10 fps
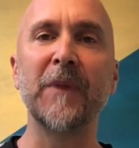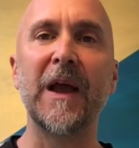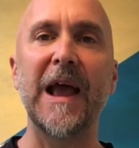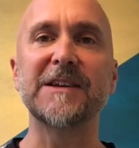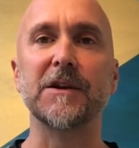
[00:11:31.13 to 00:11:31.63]

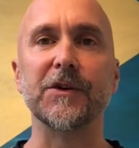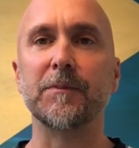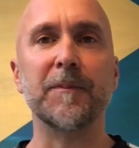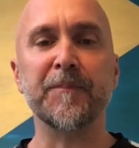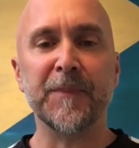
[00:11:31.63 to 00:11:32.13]
Excellent.
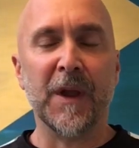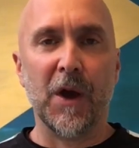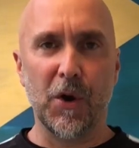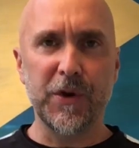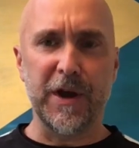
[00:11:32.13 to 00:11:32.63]

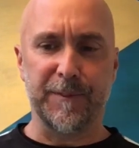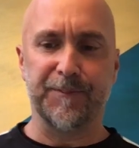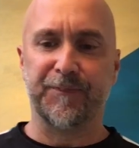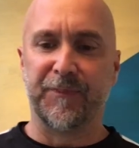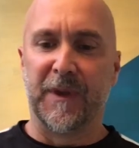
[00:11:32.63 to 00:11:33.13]
Okay,
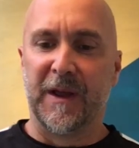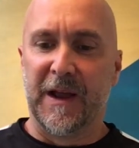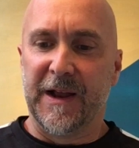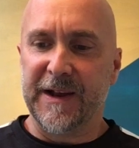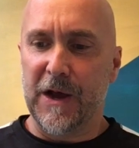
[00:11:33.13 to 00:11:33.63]

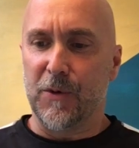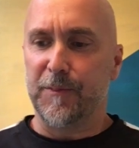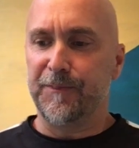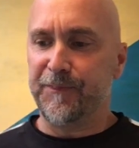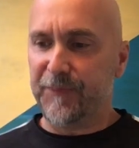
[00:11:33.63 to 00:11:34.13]
now